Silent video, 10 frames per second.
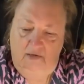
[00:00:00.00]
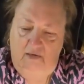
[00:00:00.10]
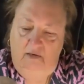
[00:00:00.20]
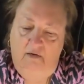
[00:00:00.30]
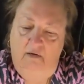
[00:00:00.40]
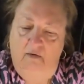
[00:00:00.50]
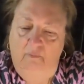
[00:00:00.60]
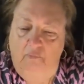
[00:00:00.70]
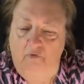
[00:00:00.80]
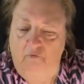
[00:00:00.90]
the
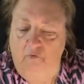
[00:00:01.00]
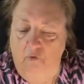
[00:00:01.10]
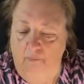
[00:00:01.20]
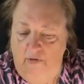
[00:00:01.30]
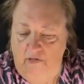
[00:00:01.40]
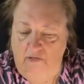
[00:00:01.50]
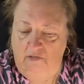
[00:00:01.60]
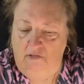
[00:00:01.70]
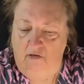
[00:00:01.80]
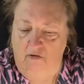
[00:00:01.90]

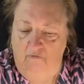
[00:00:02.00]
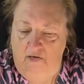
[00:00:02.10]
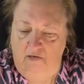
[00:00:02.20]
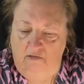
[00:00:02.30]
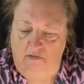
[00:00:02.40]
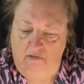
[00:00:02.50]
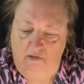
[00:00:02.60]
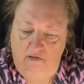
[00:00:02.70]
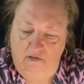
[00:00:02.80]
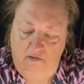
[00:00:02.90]
performance of
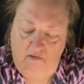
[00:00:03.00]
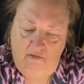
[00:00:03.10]
it.